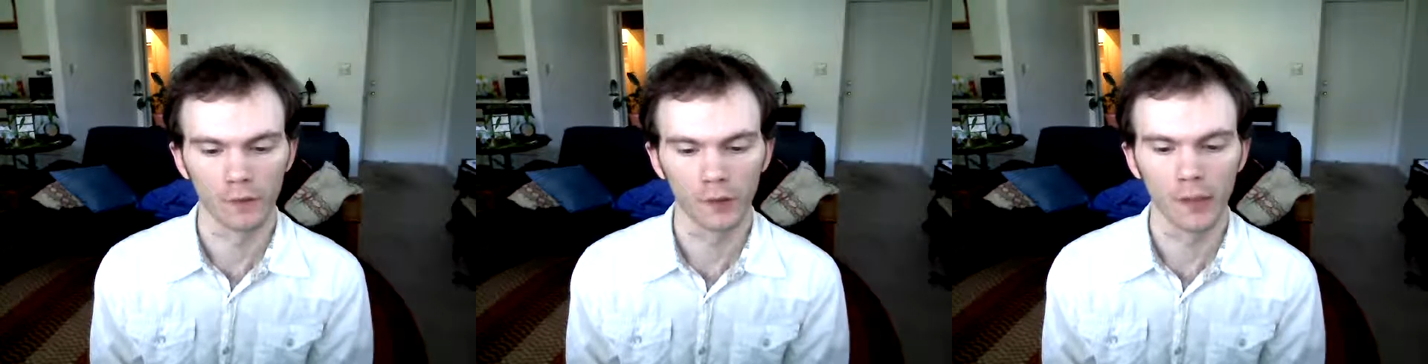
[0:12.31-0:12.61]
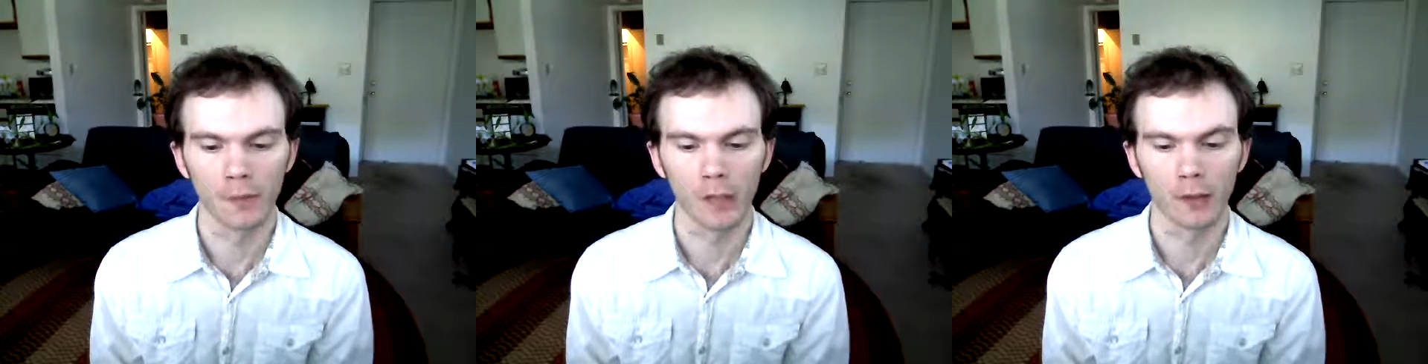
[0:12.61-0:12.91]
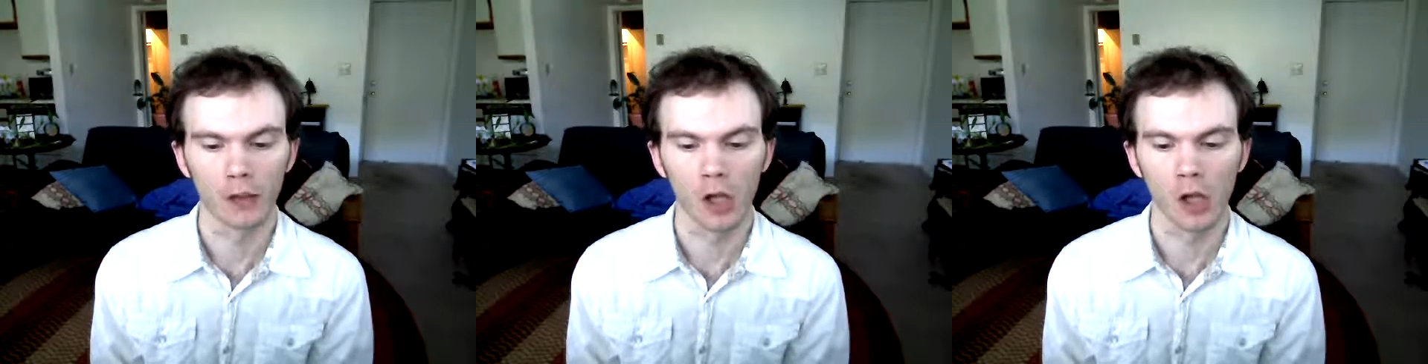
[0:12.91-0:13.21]
fearing
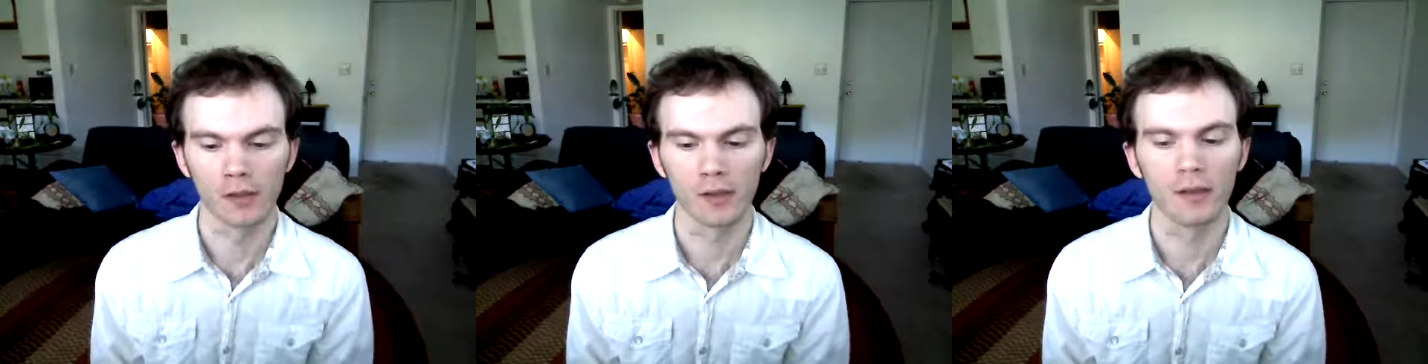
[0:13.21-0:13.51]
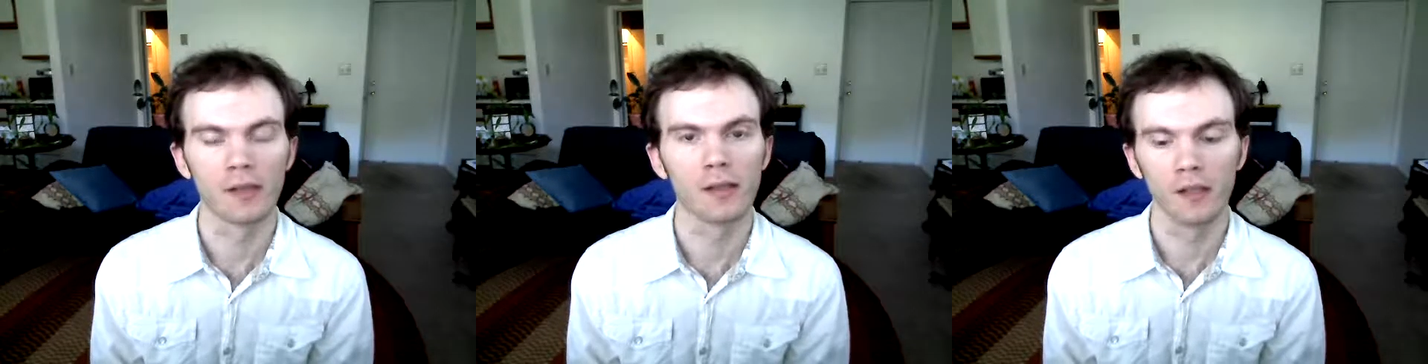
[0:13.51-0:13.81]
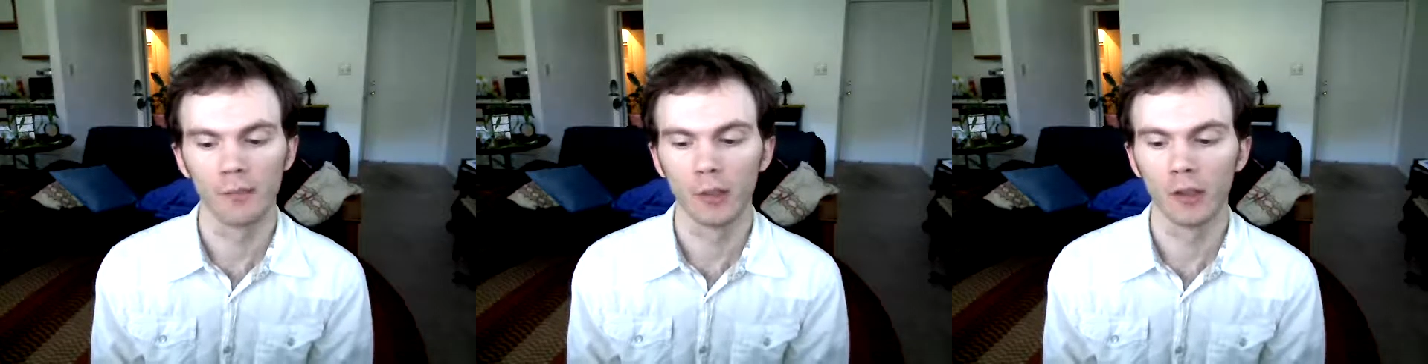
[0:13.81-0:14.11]
being lost in the
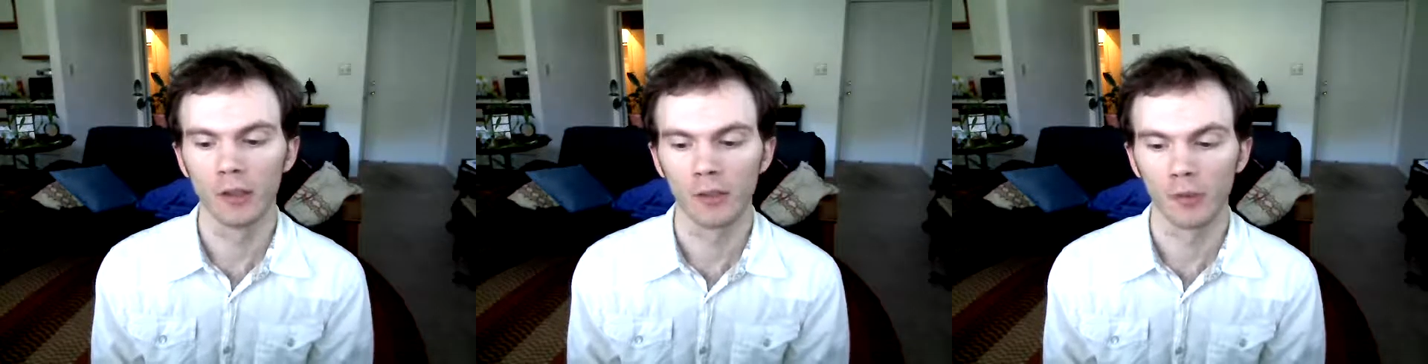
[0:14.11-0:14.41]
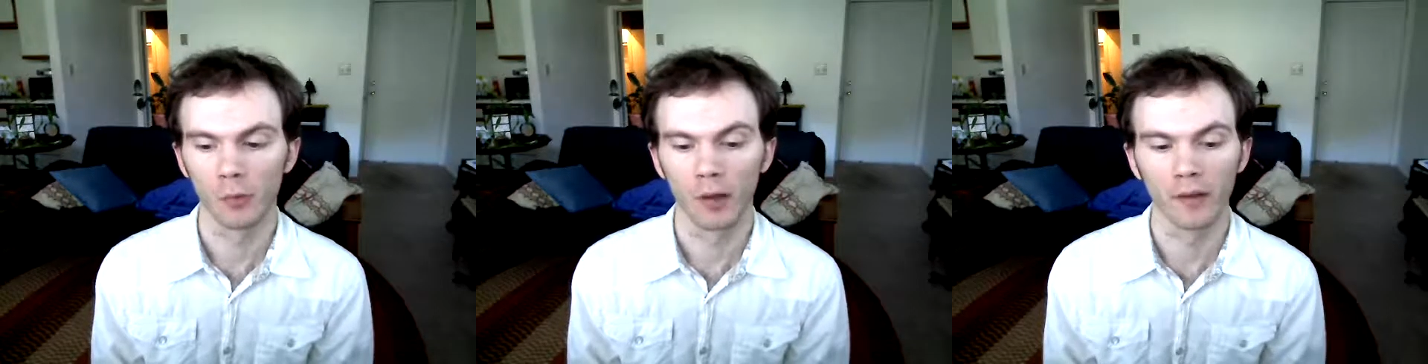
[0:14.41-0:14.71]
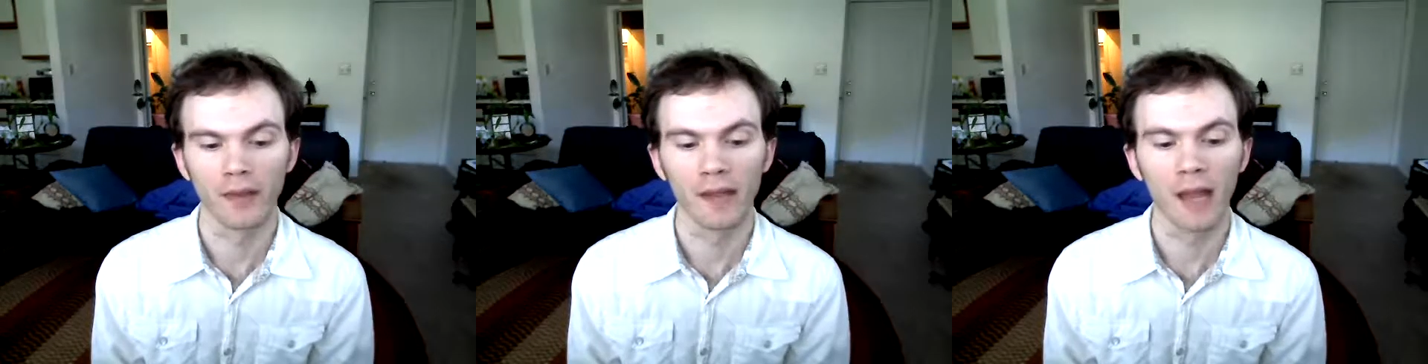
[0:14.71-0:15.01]
sea of millions while
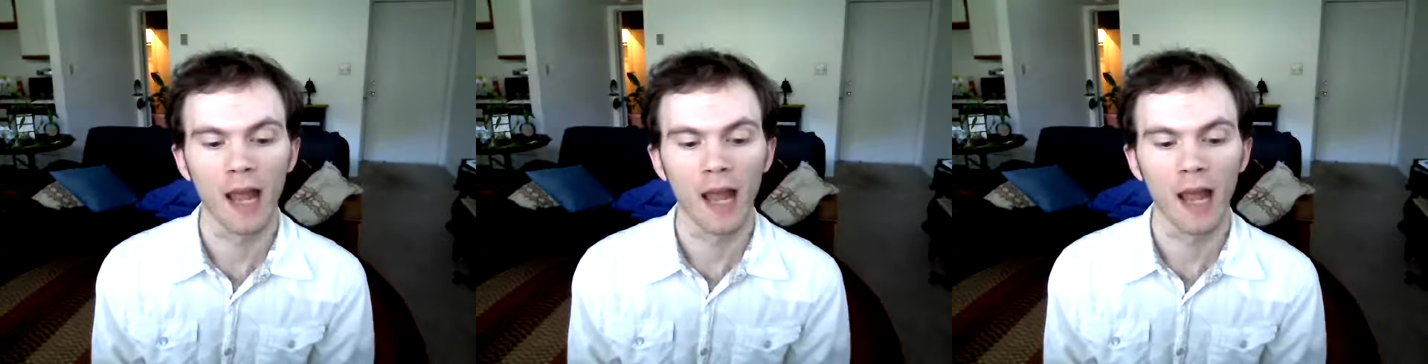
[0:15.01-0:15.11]
nothing